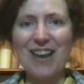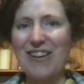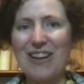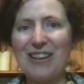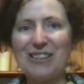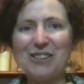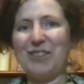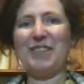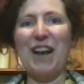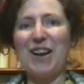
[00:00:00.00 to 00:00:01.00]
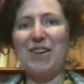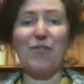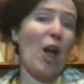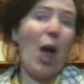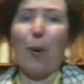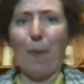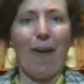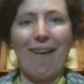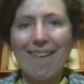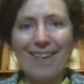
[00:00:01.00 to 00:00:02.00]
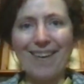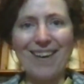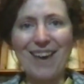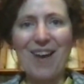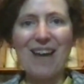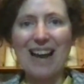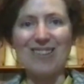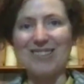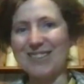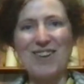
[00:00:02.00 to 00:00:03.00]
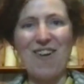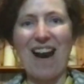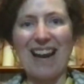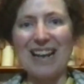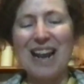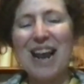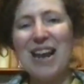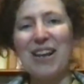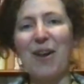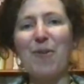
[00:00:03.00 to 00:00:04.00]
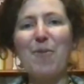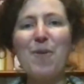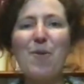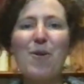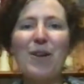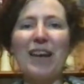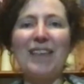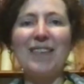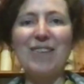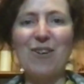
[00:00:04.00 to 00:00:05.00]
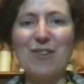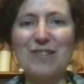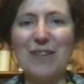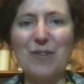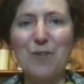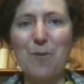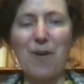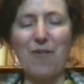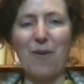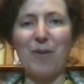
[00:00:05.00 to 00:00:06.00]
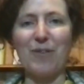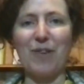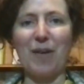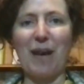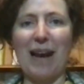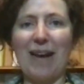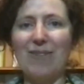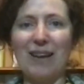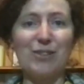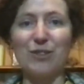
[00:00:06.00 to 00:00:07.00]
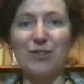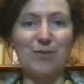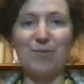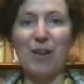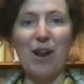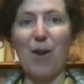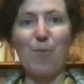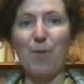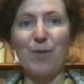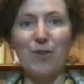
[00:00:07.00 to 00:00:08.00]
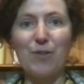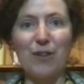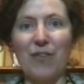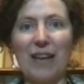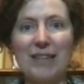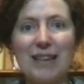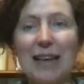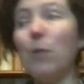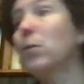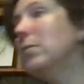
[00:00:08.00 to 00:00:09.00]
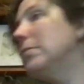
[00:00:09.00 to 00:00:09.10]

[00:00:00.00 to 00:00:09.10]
You can just kind of go. You can go out. It's great. You know, when we're walking the dogs in the summer, if I want to go out, I just, you know, put my shoes on. That's it. Ooh.